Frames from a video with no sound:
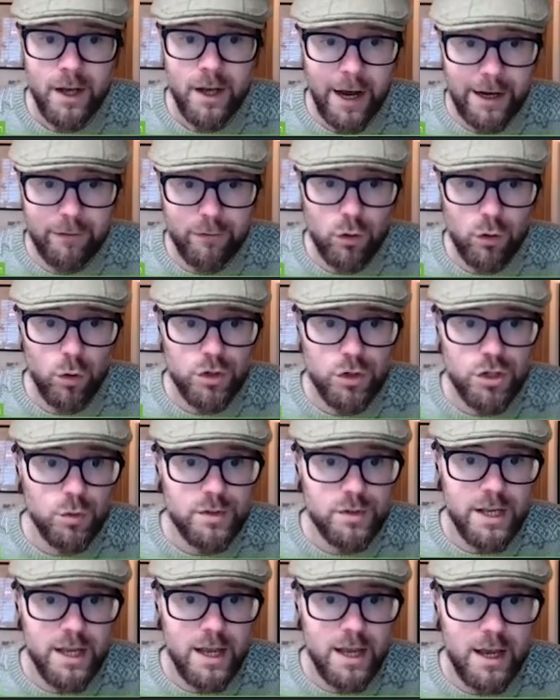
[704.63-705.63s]
And of course, you'll
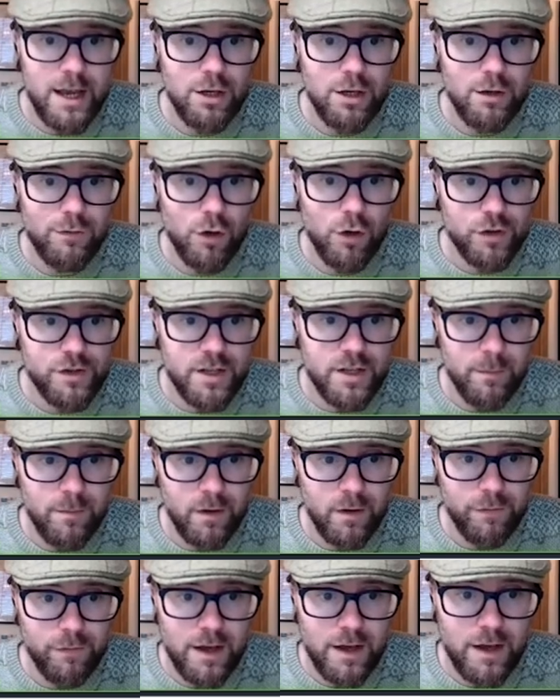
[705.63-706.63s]
see here, you've got some
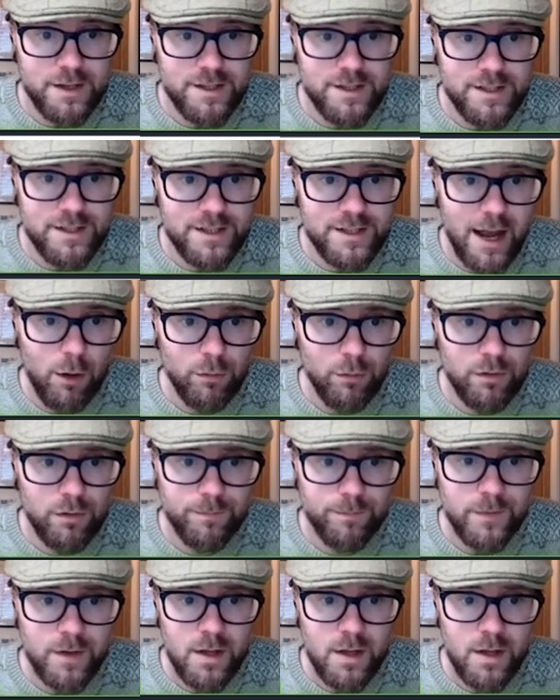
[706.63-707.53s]
that face south,